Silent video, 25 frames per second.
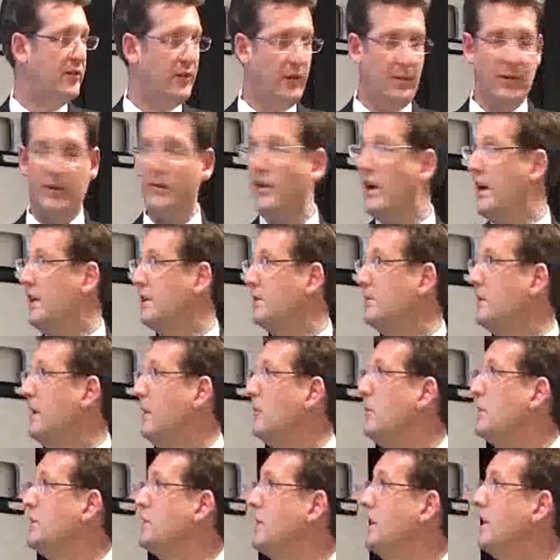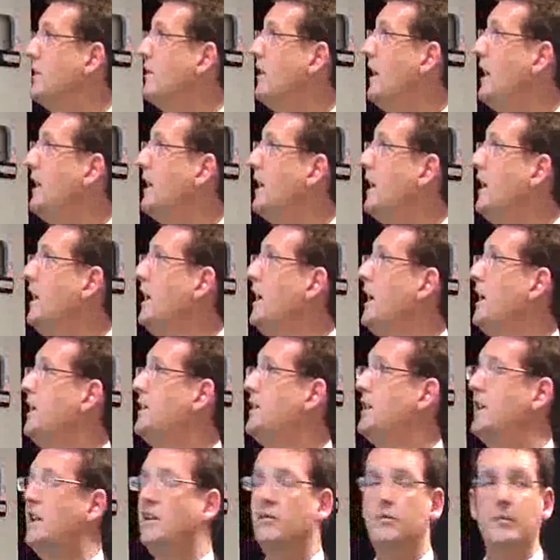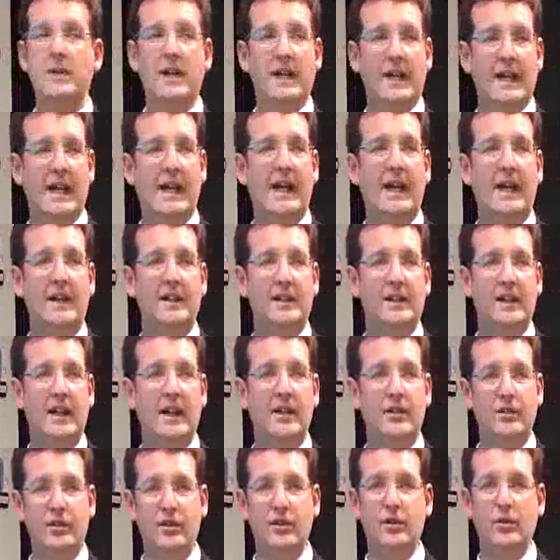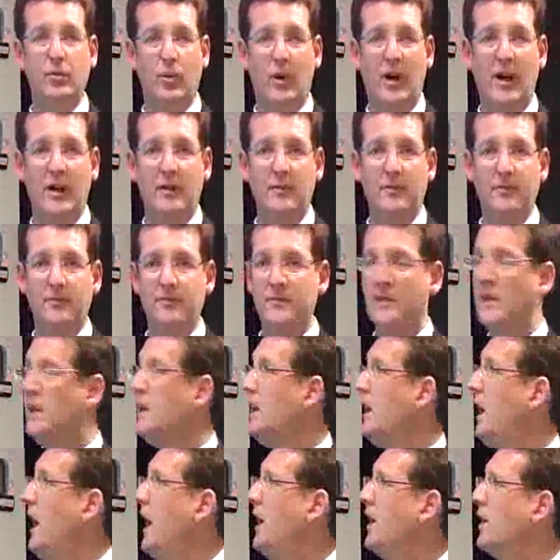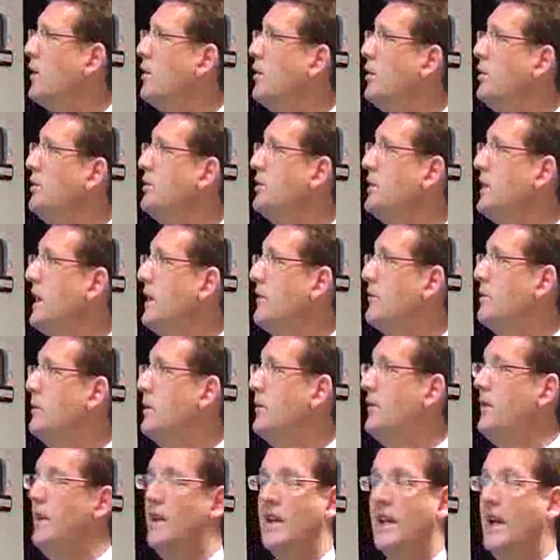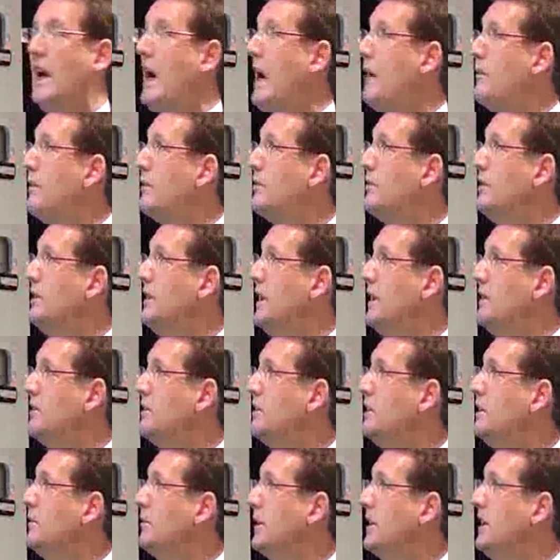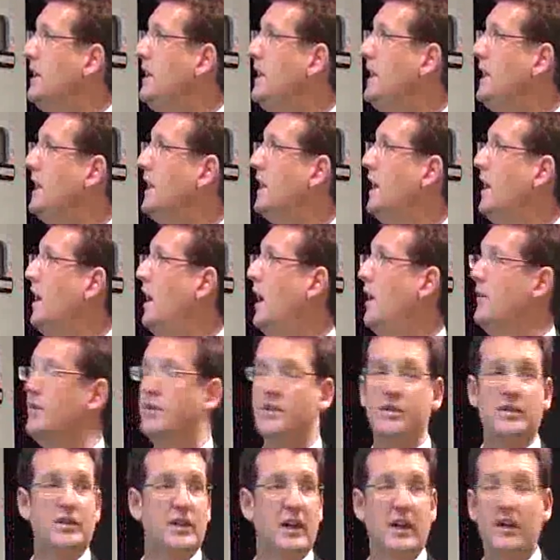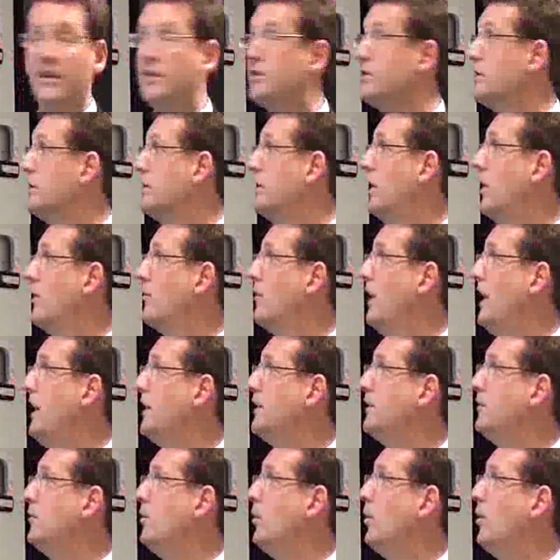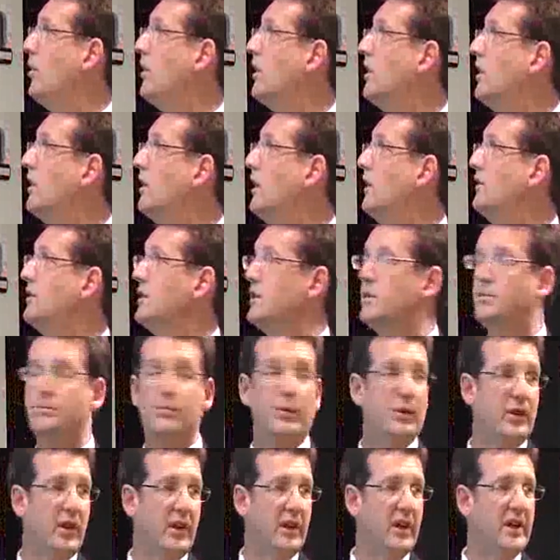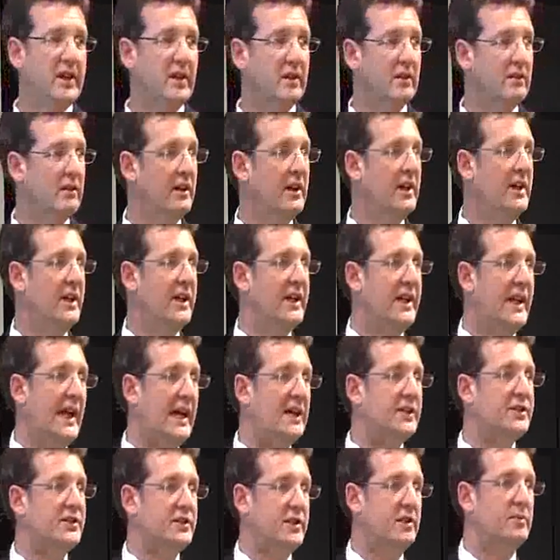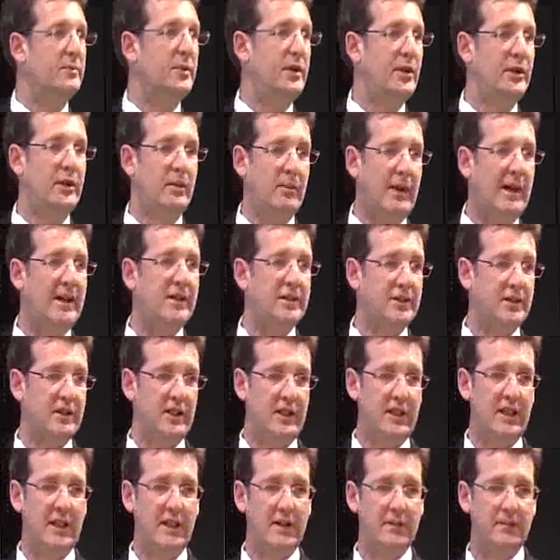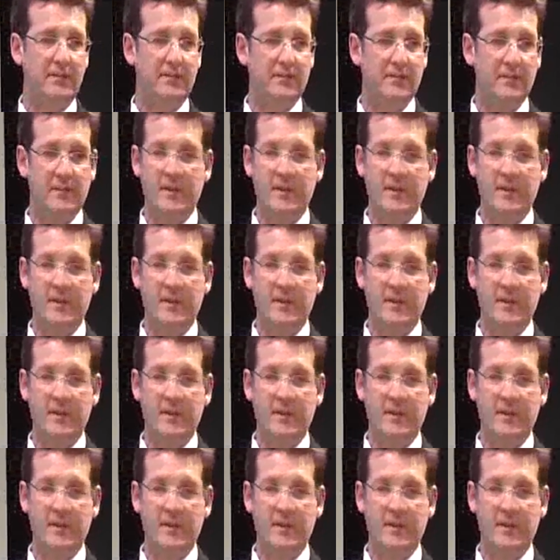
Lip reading: from the random number generator to give me a candidate new one. And I could do that from a fairly arbitrary density, but here I've just chosen a random walk. I've just put on a little Gaussian perturbation here.